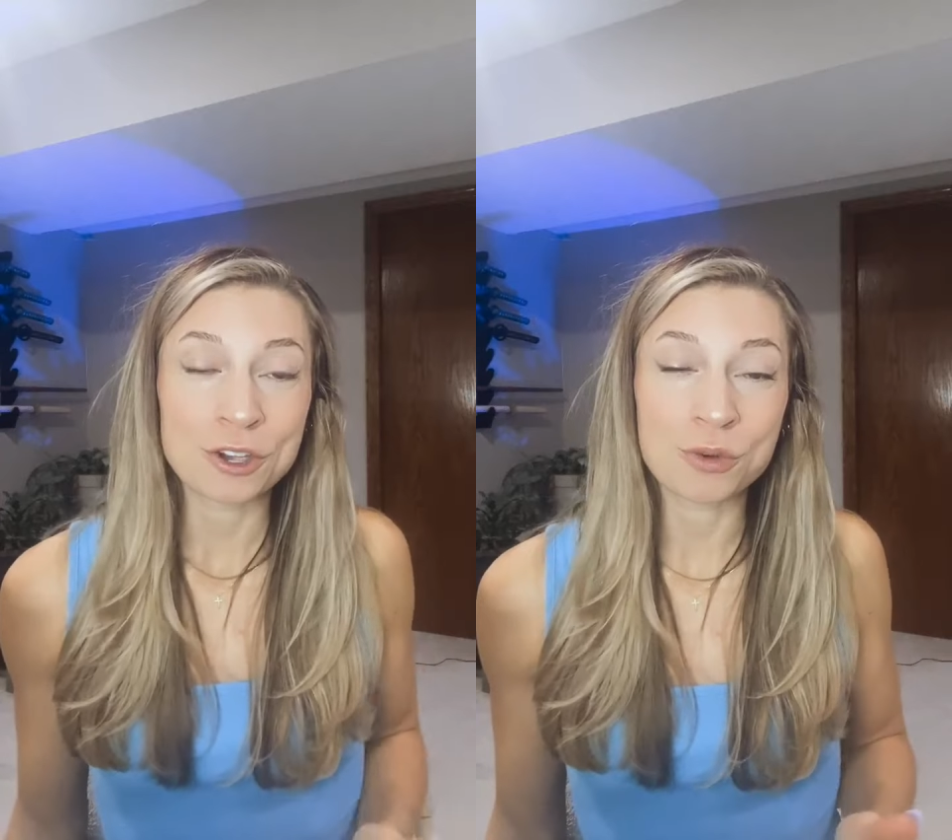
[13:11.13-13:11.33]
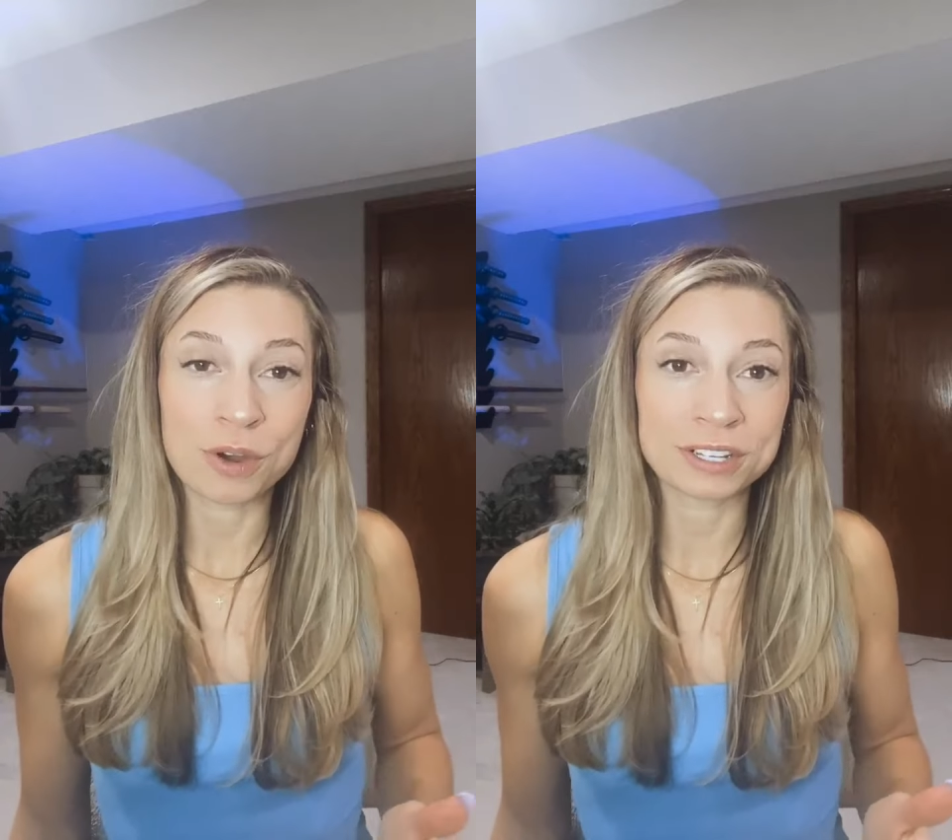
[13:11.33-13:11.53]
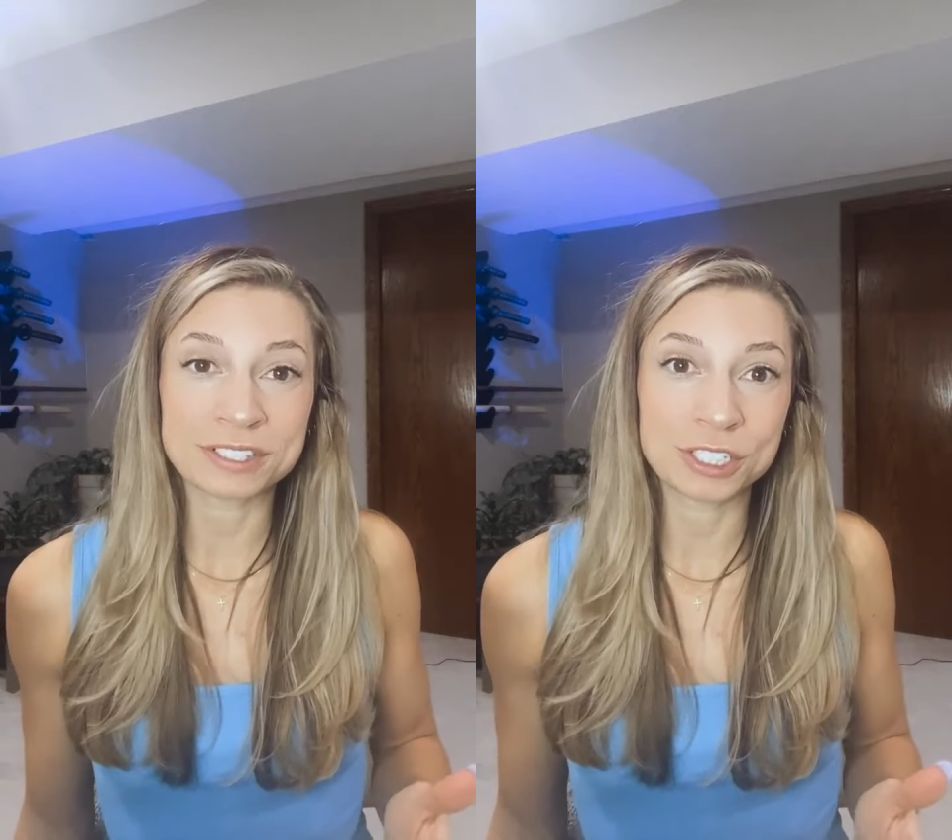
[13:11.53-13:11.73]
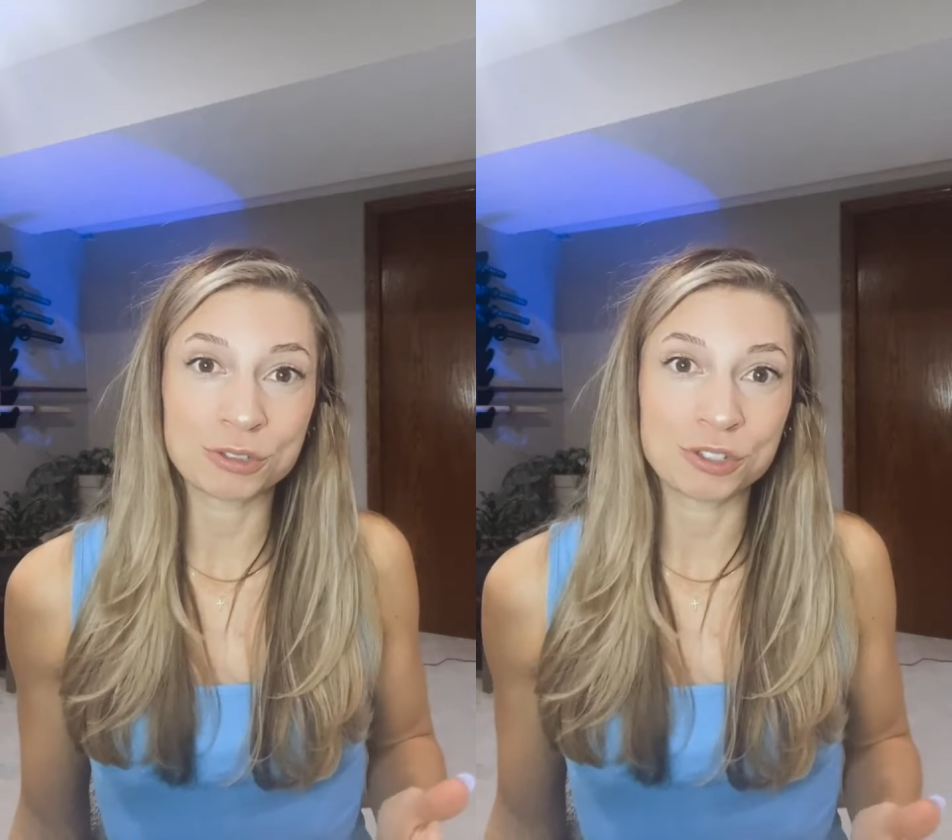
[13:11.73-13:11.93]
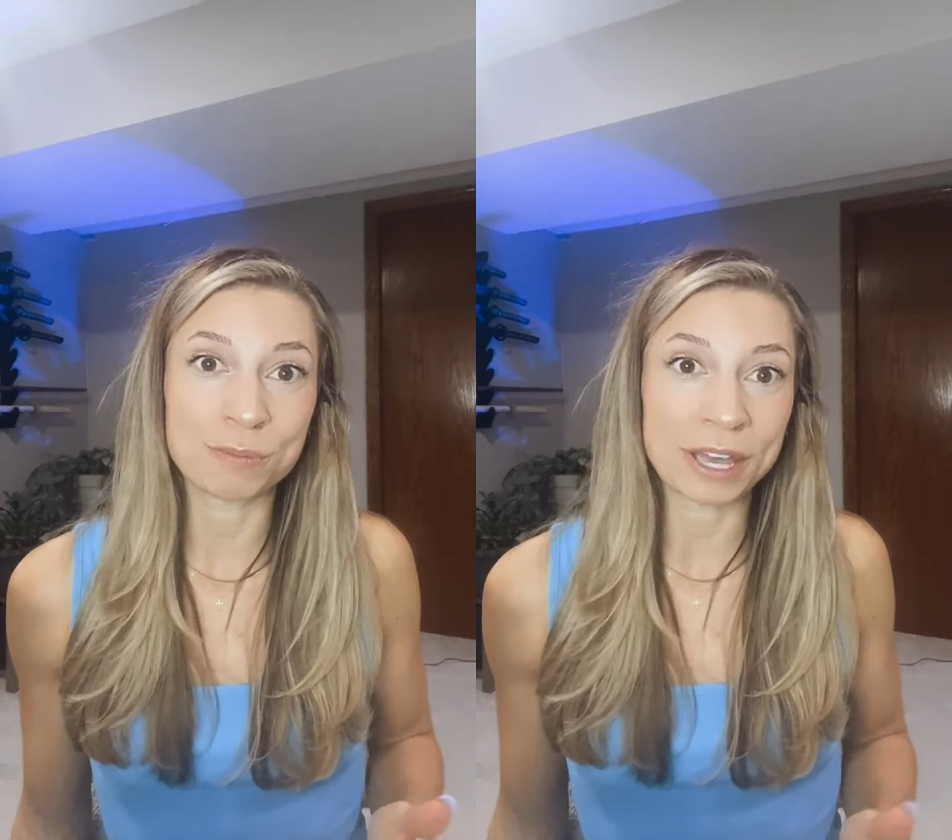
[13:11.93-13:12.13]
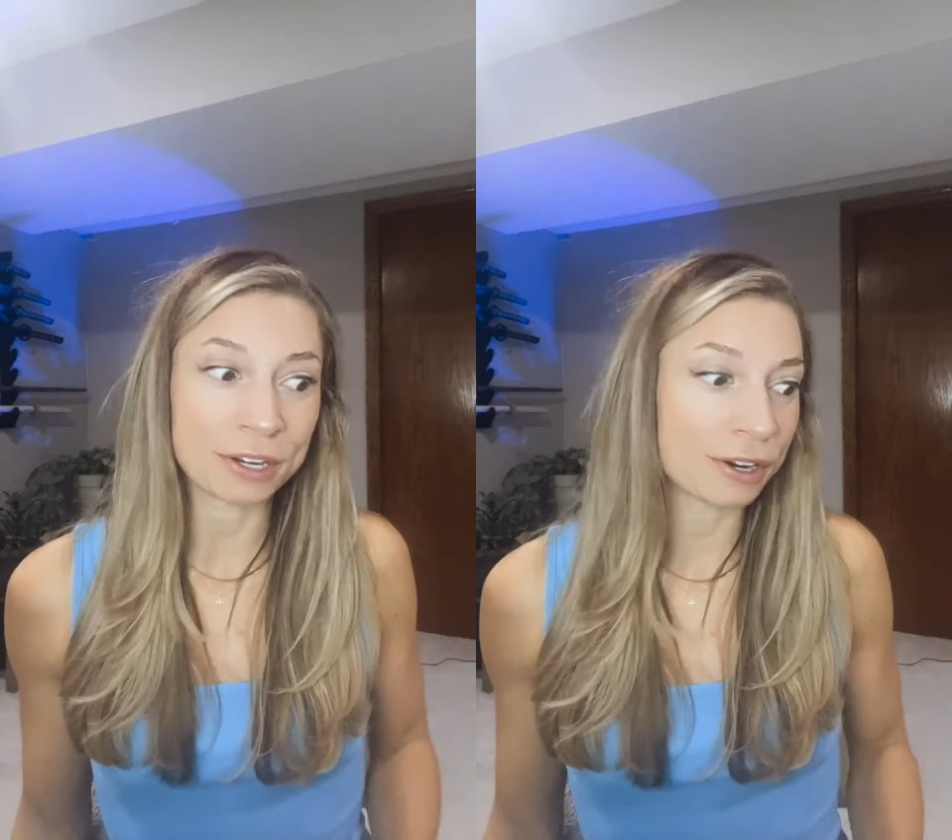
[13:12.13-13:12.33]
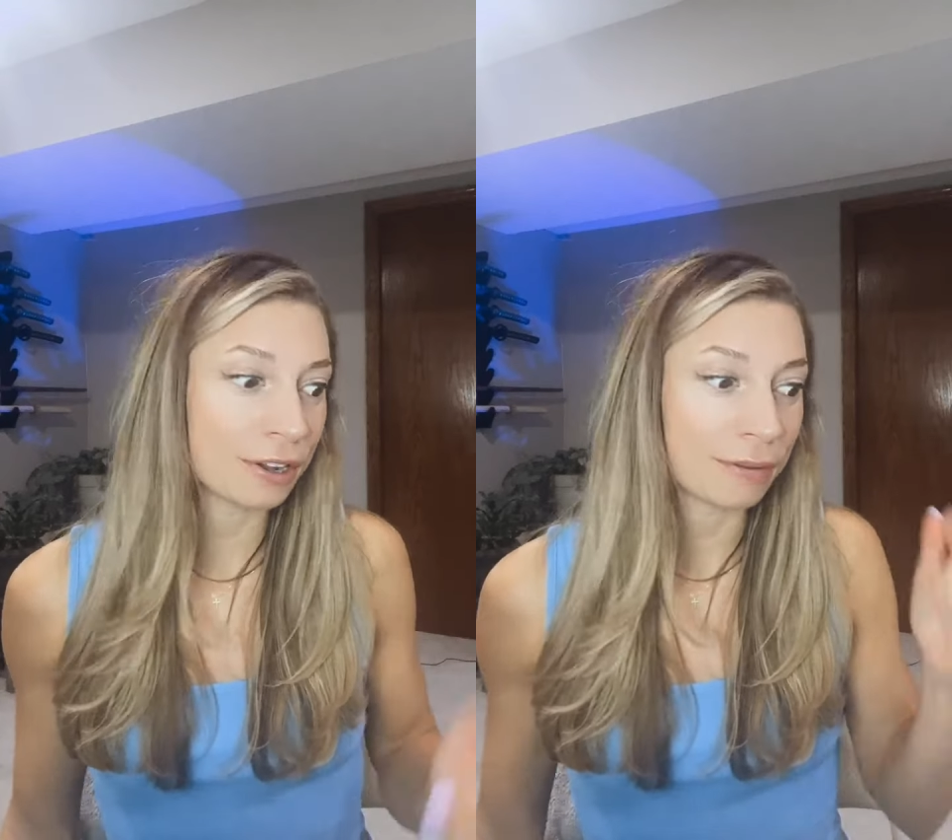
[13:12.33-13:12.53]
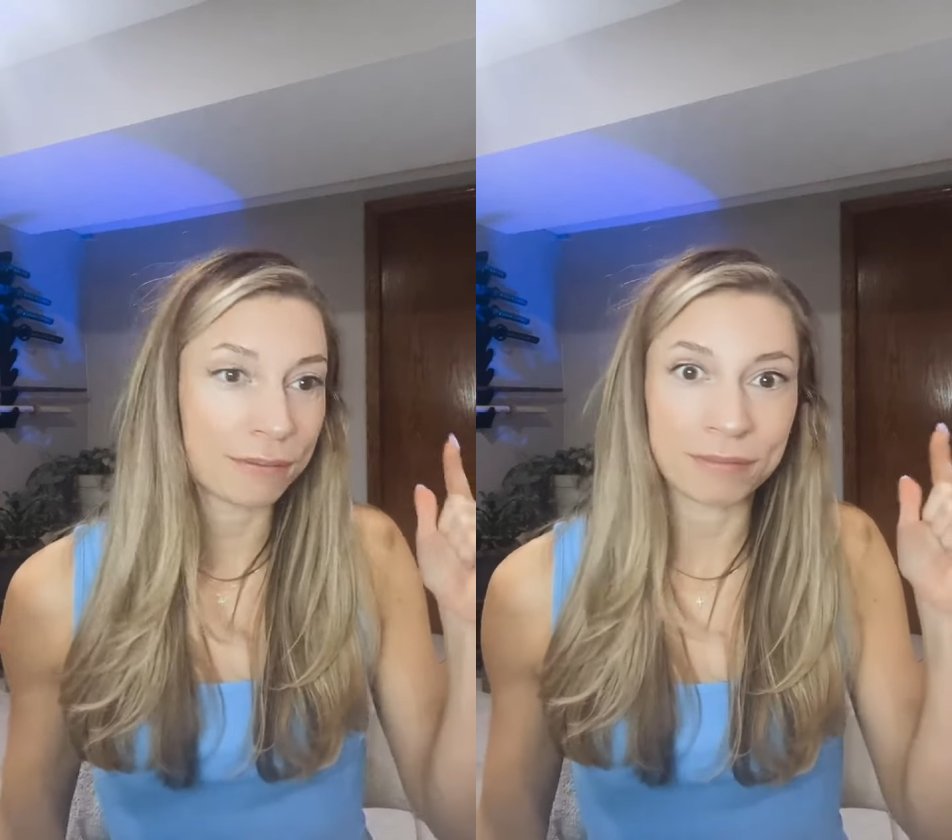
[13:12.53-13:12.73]
who want to see you do
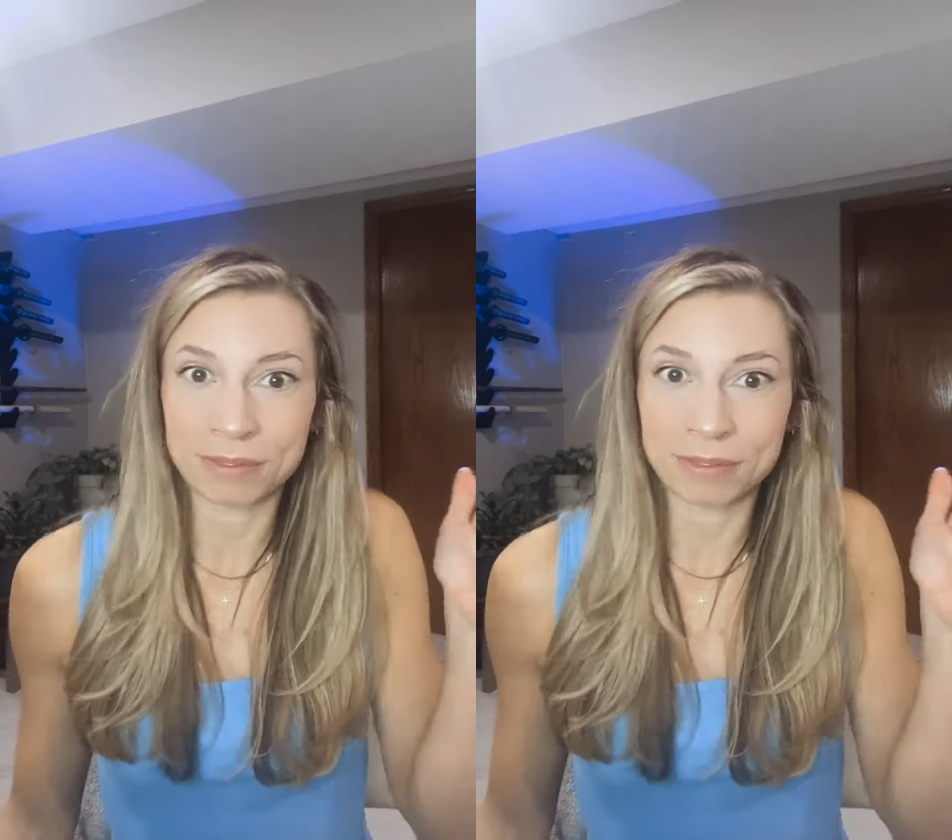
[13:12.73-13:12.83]
better,